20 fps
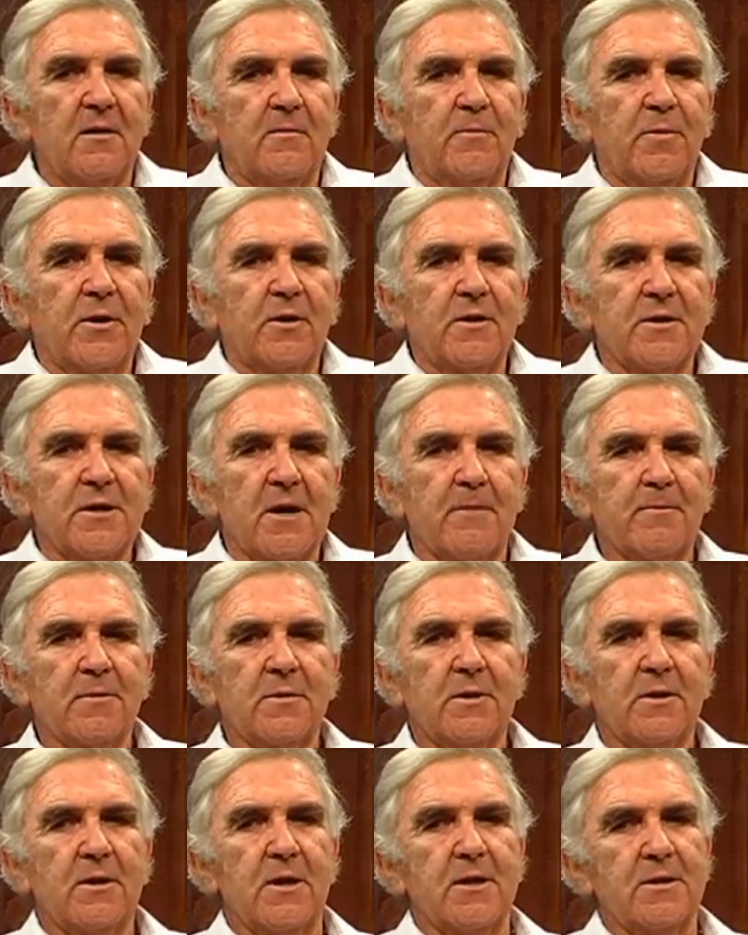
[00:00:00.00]
I did, because up
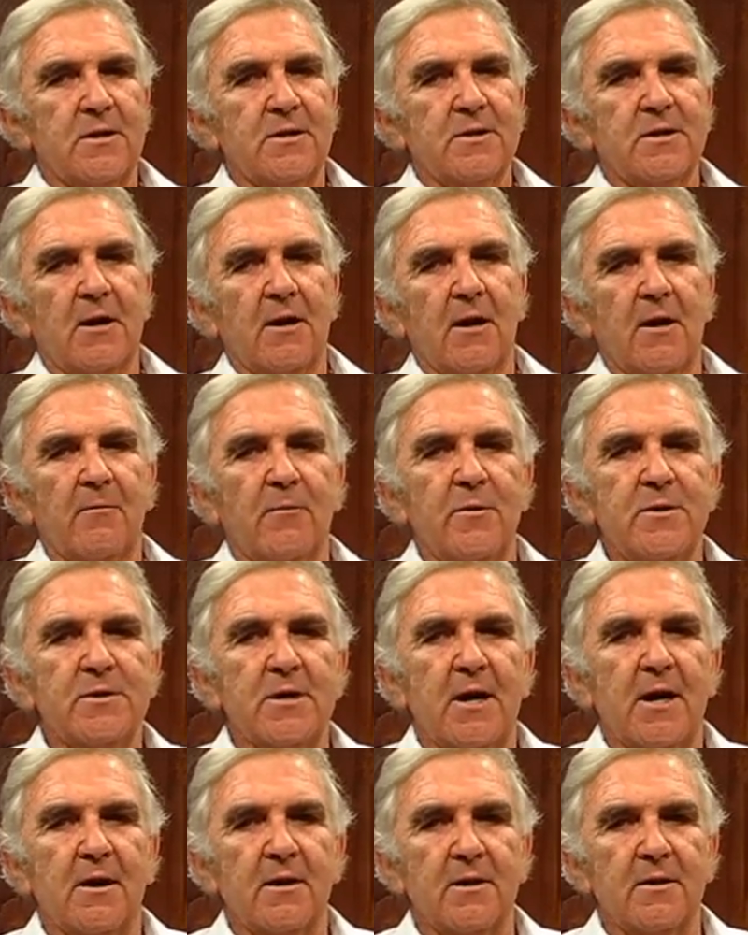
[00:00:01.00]
to, as you said, we
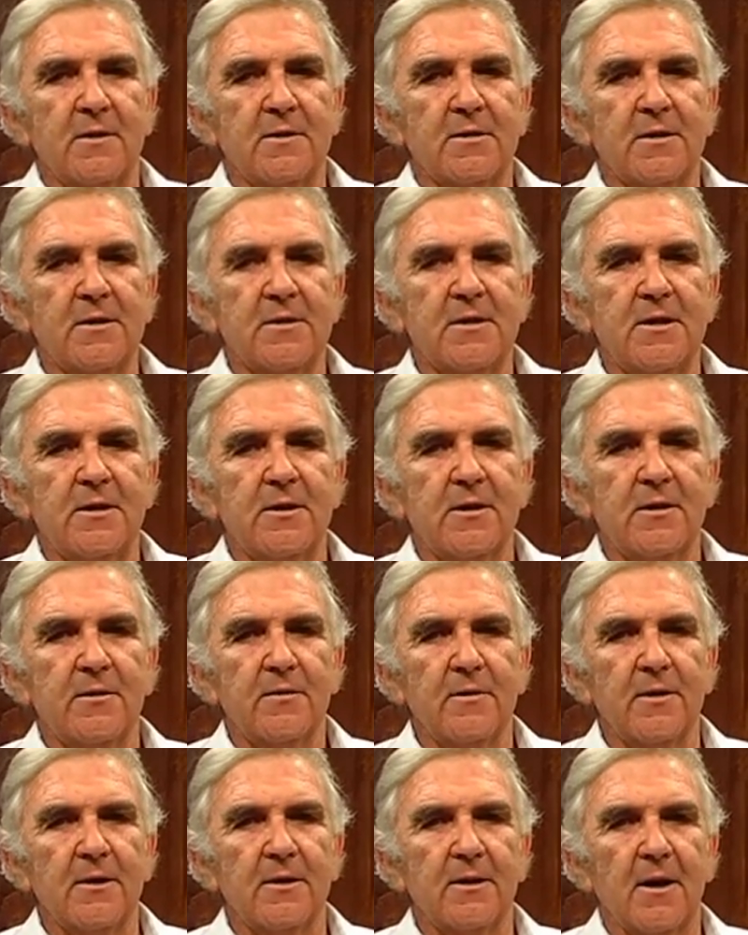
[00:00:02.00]
started in
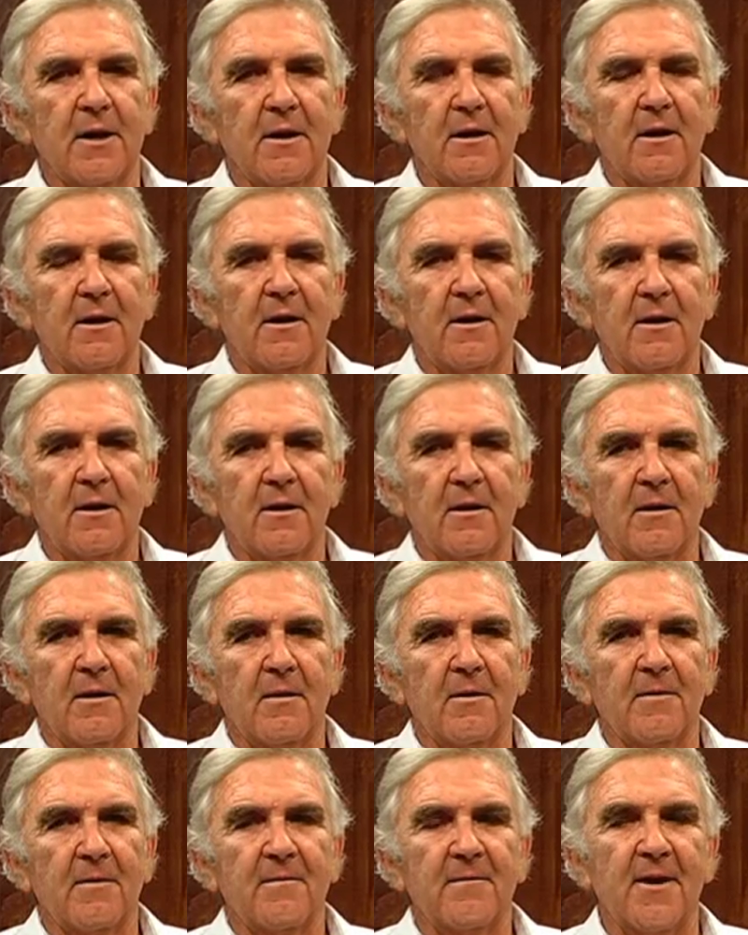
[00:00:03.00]
'62, and
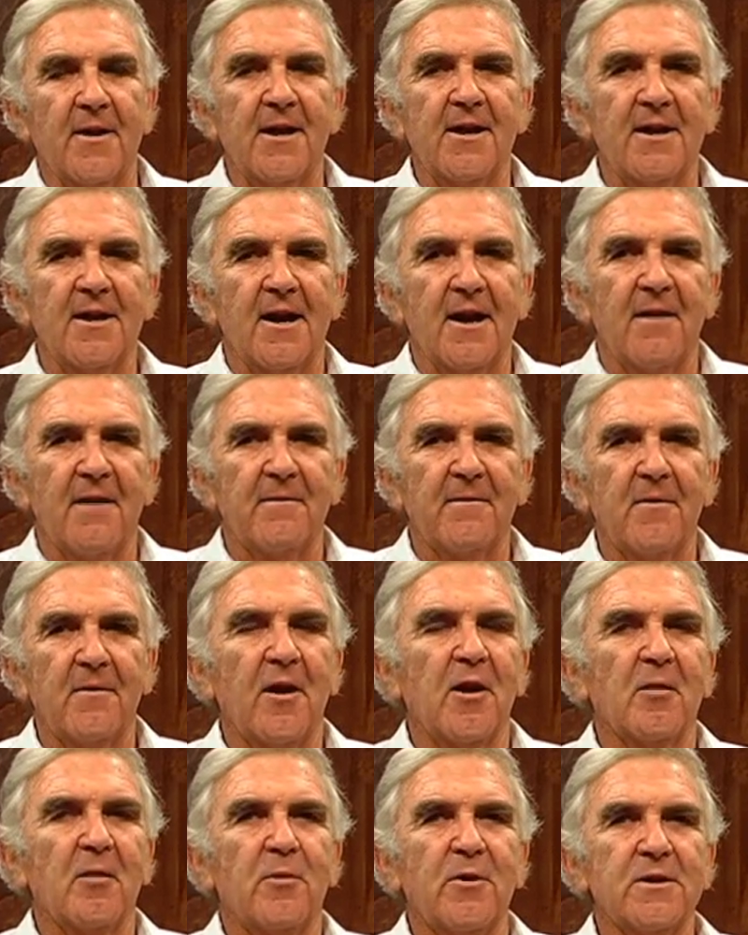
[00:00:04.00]
funnily enough, a
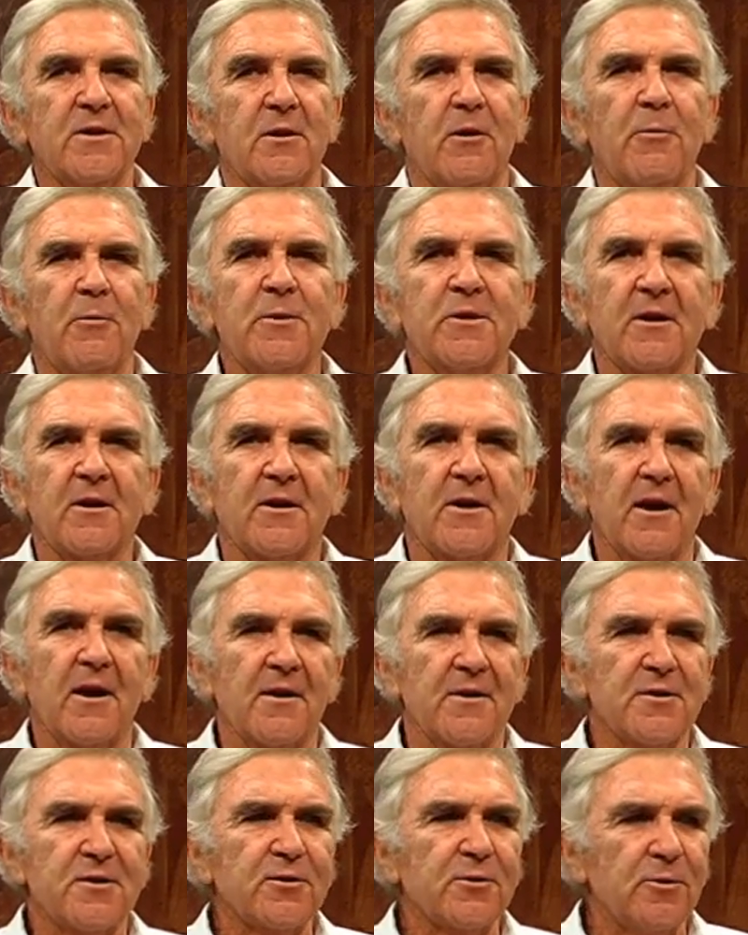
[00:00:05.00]
lot of the boys said, "I wish I could go
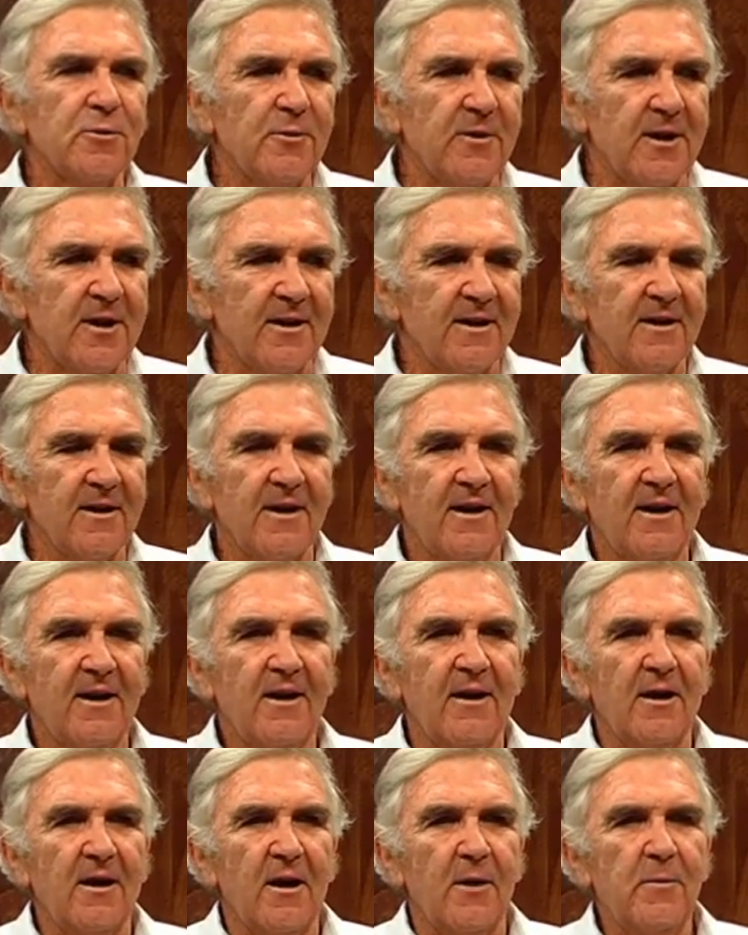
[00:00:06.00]
to school here."
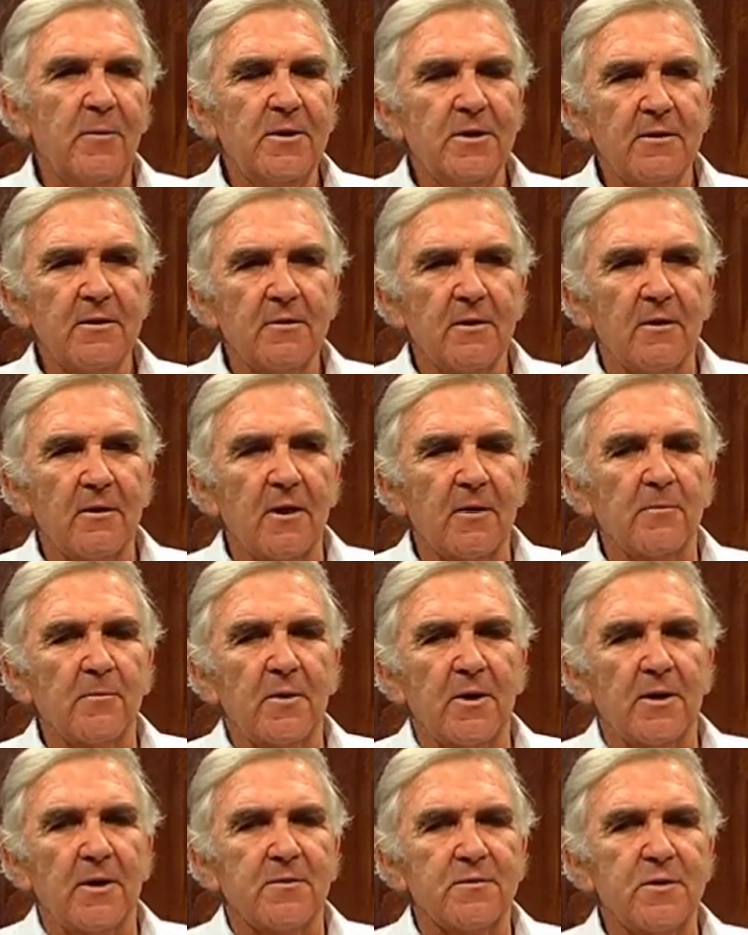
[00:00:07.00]
And we didn't do a lot
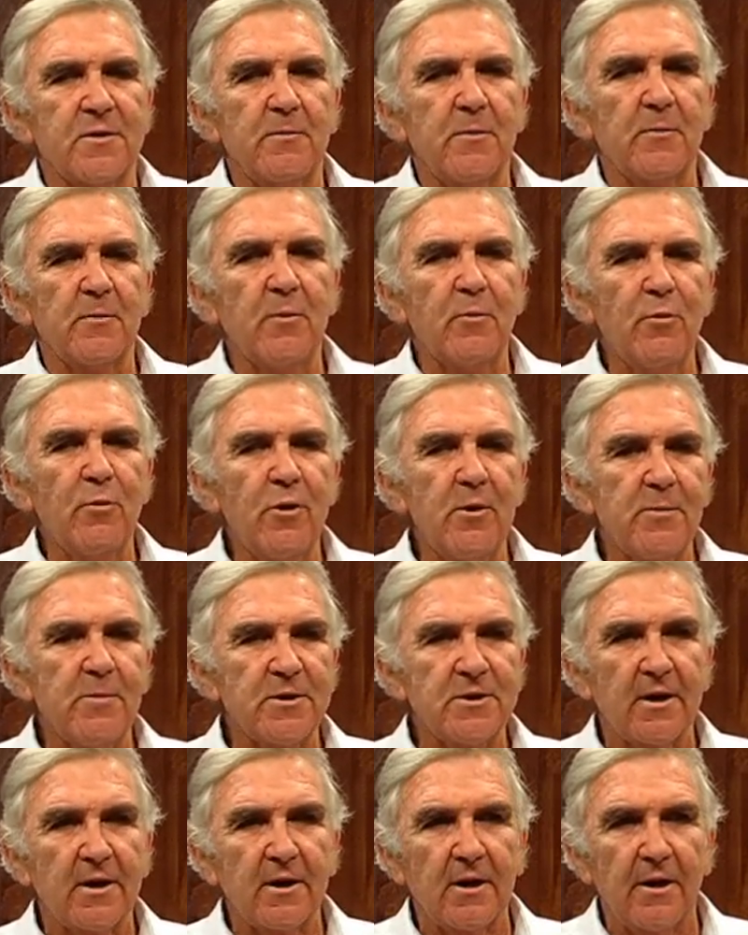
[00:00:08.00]
with literacy, but we were
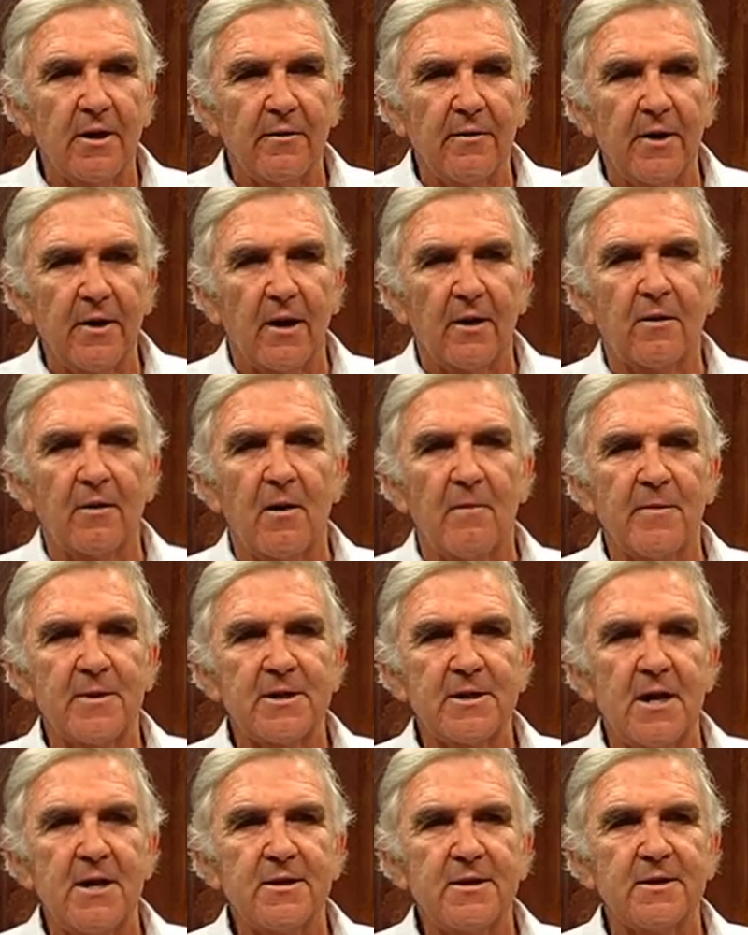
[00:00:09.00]
particular in our
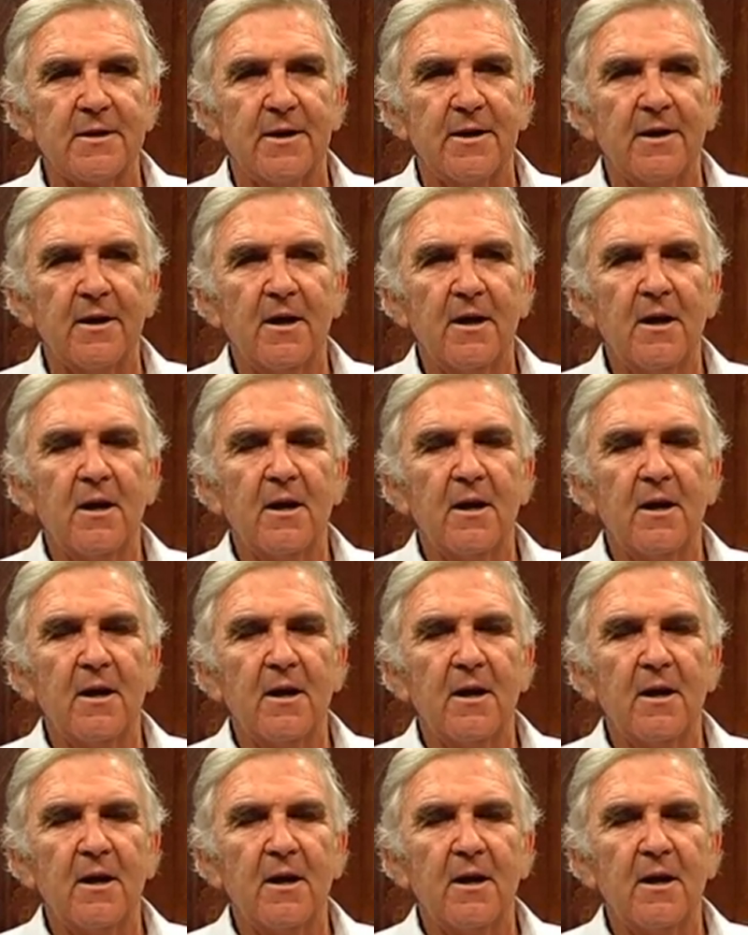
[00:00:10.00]
conversation.